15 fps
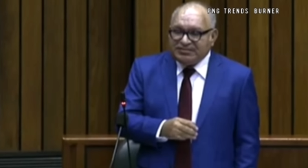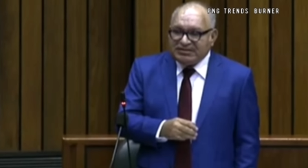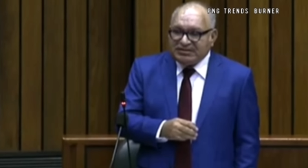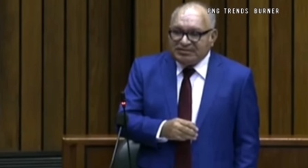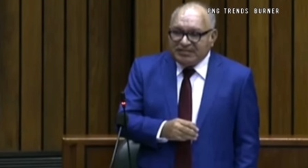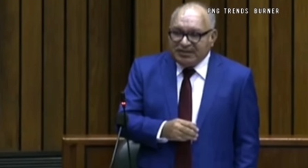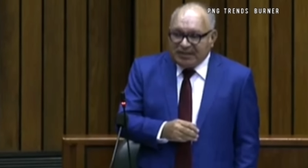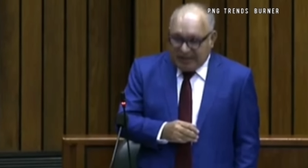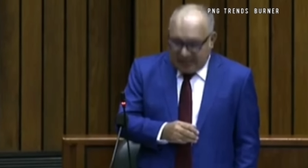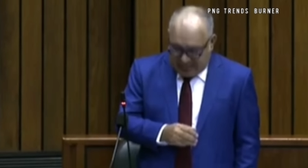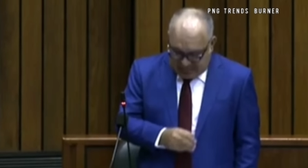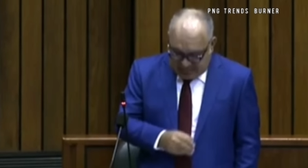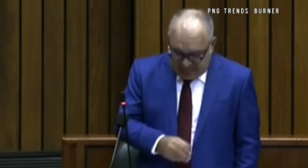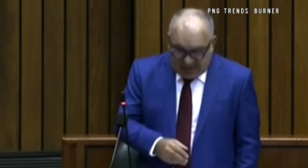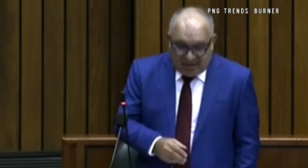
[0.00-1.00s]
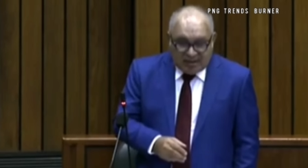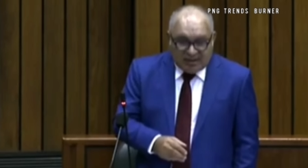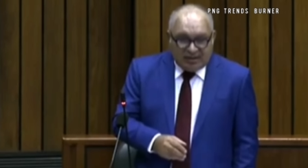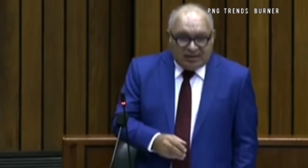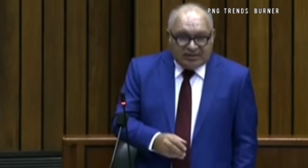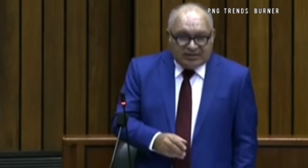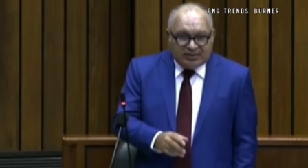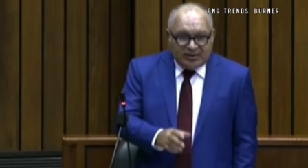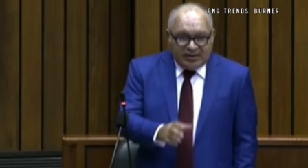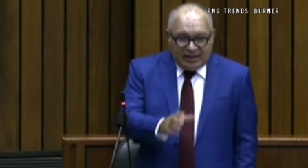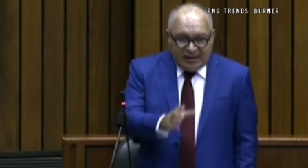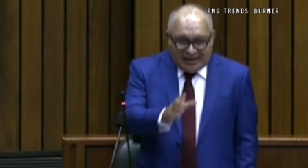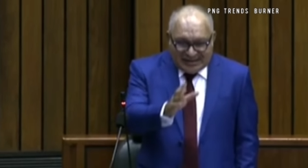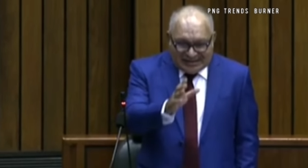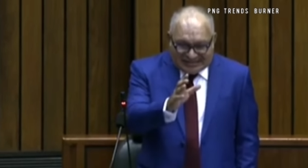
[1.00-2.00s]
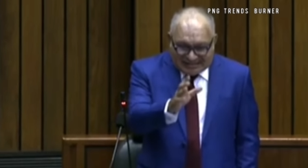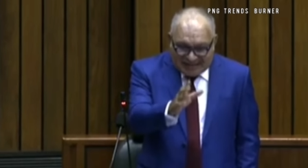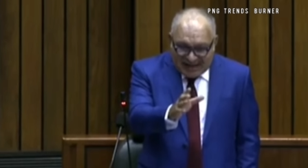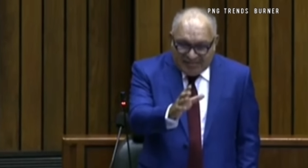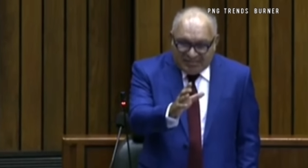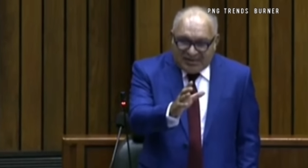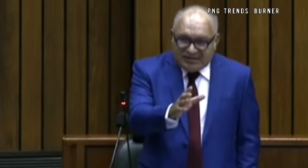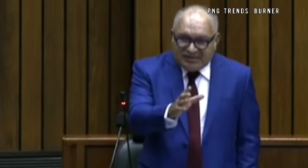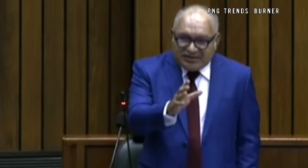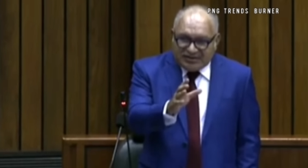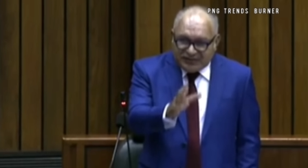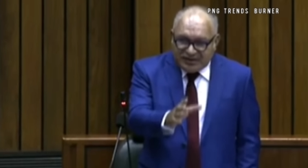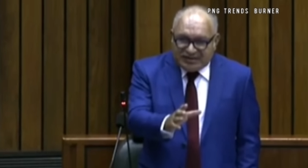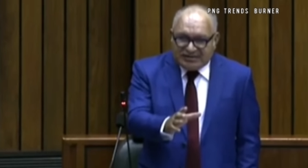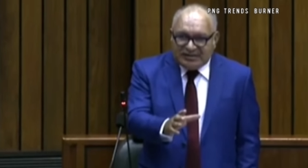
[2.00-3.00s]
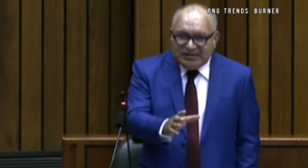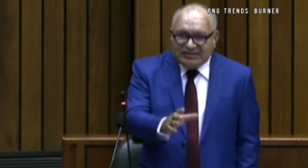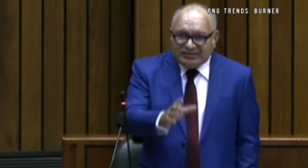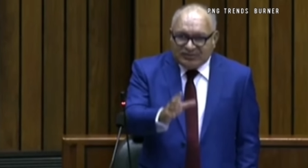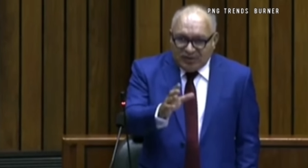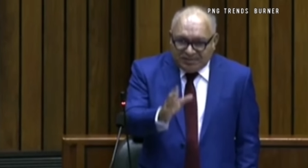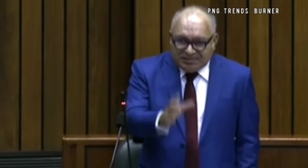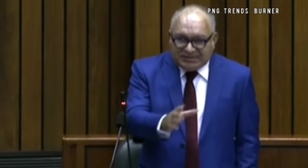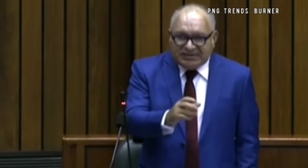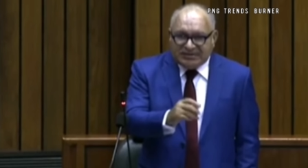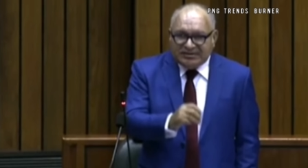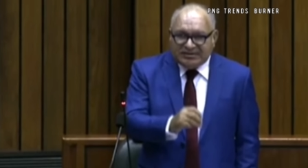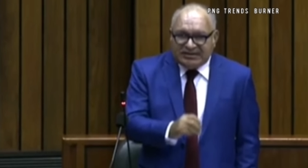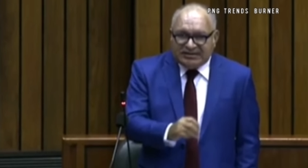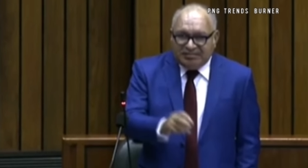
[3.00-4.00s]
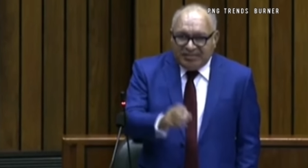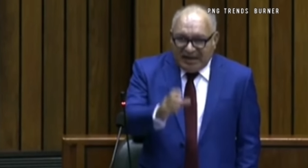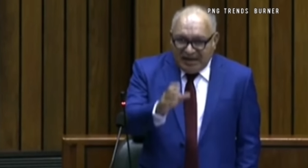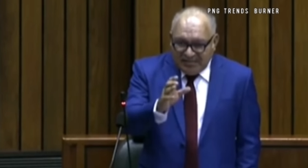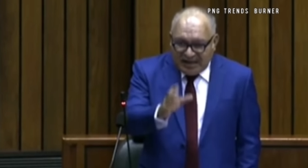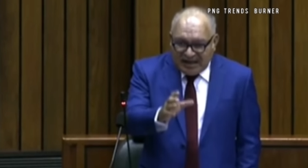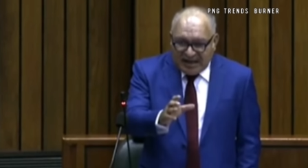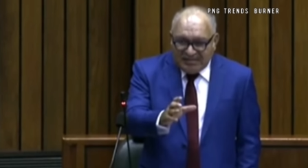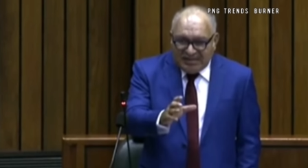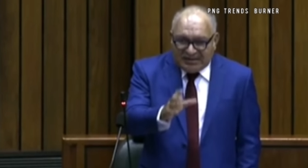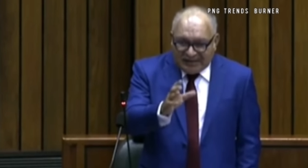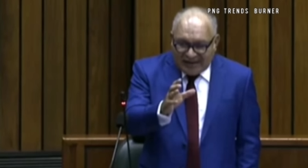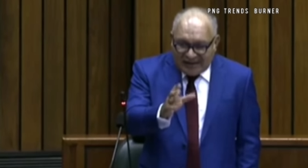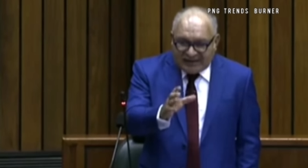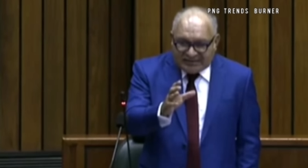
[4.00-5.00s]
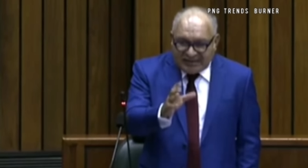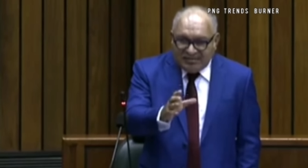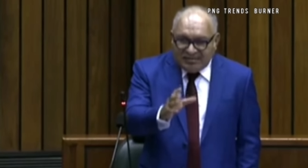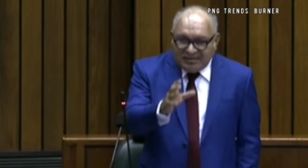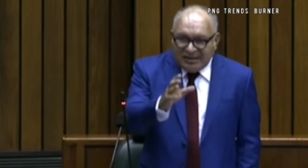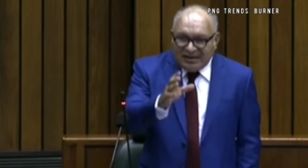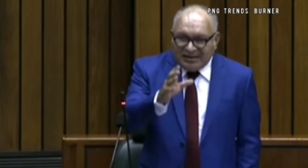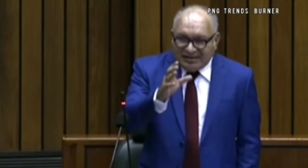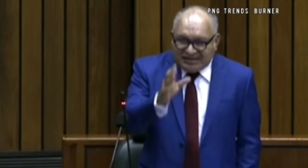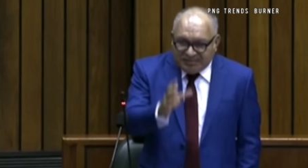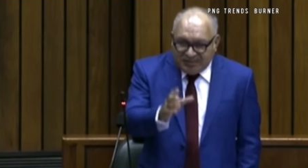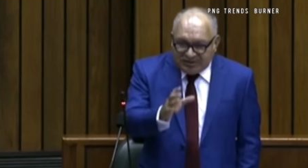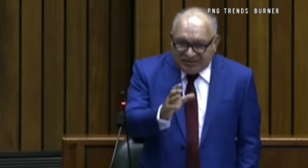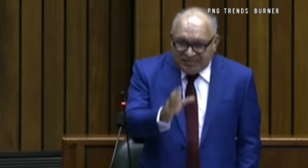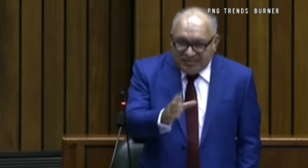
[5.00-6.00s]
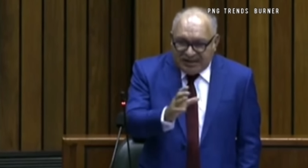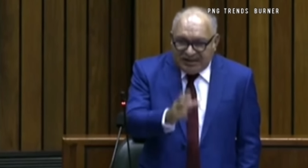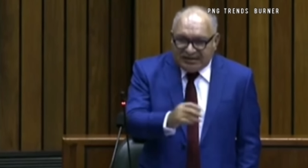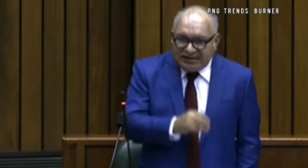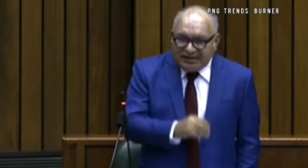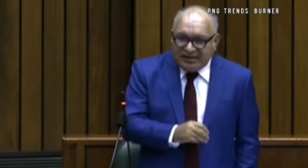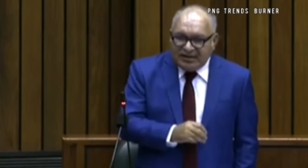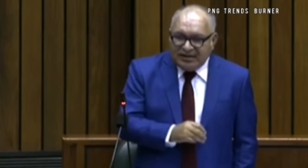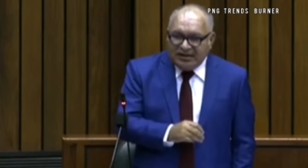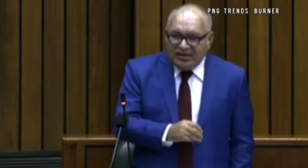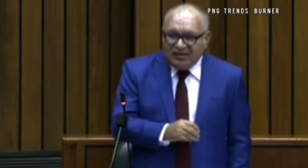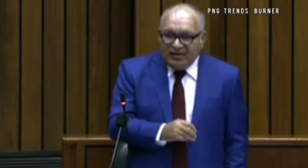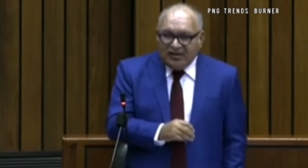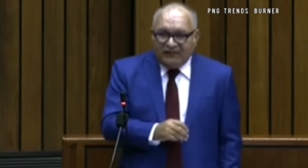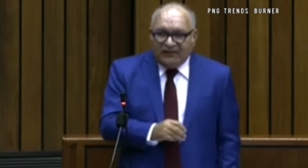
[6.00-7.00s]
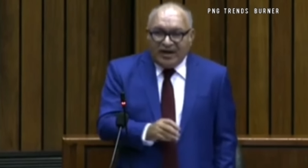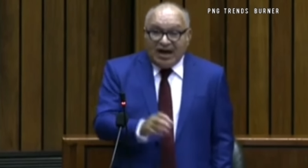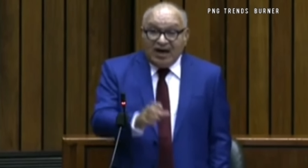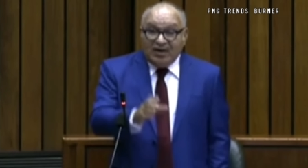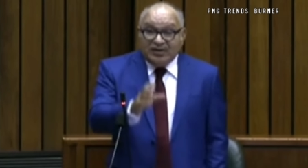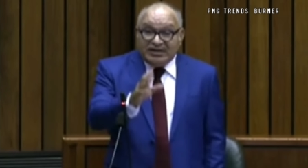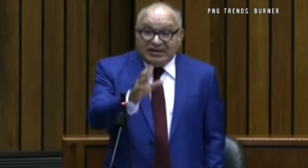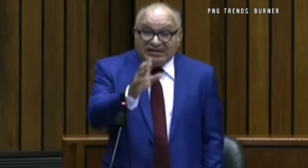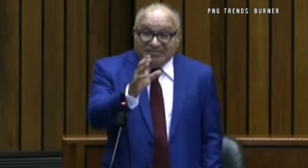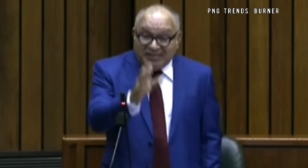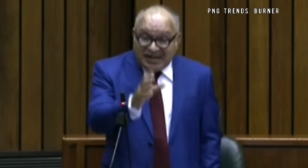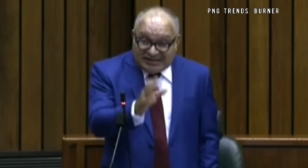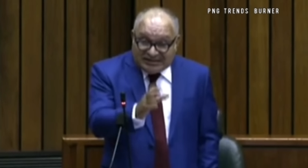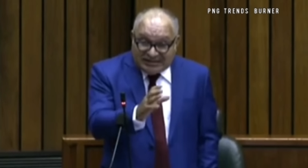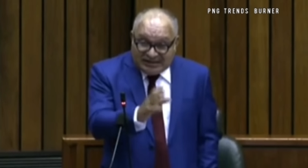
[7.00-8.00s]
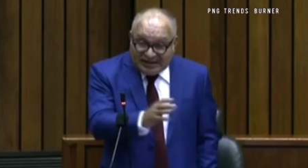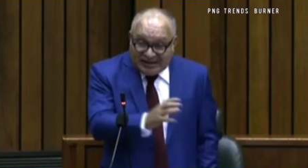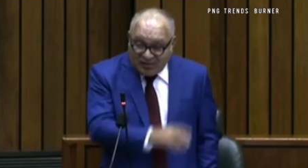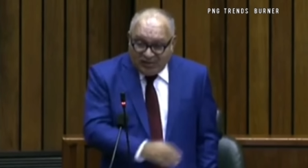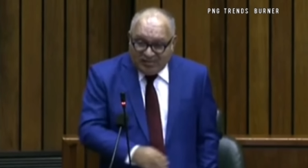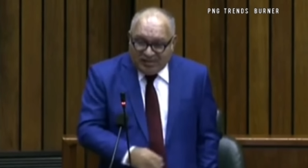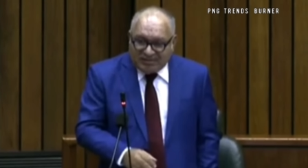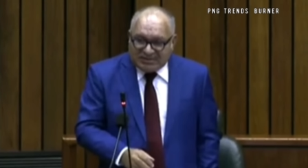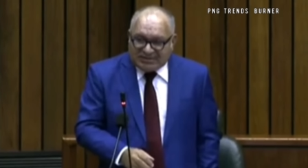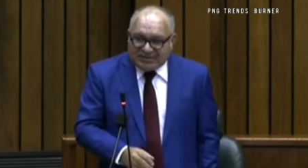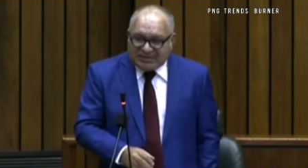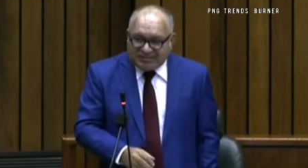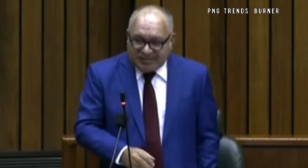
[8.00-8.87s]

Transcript: Mr. Speaker. So it is time that the Treasurer stops this blame game and takes some responsibility of how he is managing the economy, Mr.